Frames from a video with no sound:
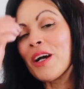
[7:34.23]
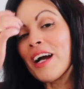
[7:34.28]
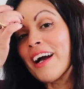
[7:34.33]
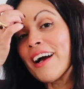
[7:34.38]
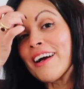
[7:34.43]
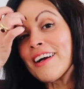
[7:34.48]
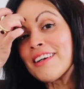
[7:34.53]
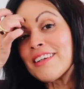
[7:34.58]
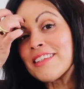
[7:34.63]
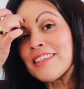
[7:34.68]

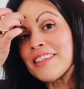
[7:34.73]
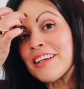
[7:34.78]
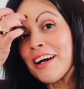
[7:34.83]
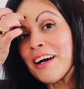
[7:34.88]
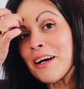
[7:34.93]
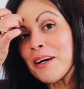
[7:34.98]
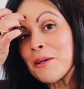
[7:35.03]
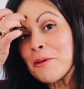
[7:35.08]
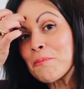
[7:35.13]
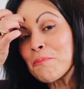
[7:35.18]
and
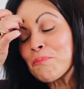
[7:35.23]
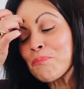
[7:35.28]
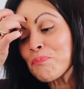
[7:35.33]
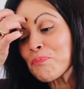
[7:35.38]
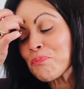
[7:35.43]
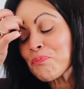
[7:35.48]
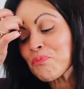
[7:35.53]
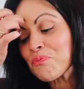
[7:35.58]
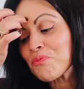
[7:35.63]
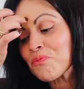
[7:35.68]

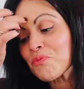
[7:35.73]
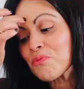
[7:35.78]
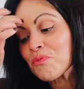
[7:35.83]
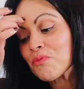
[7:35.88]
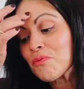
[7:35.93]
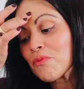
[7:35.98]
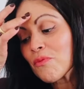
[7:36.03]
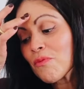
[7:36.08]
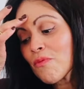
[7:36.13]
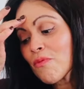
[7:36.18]

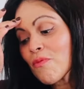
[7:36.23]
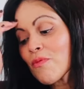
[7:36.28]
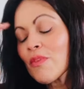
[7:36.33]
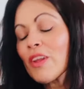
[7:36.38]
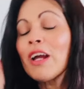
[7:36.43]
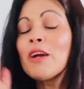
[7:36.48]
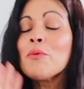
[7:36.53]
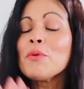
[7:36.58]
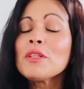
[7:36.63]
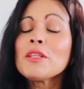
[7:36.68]

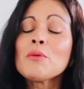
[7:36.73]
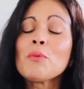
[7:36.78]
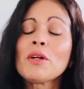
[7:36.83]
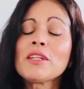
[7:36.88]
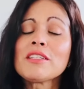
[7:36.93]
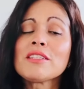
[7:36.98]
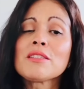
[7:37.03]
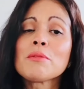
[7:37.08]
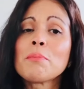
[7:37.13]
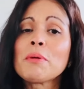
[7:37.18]
I really
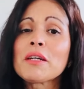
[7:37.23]
wanted to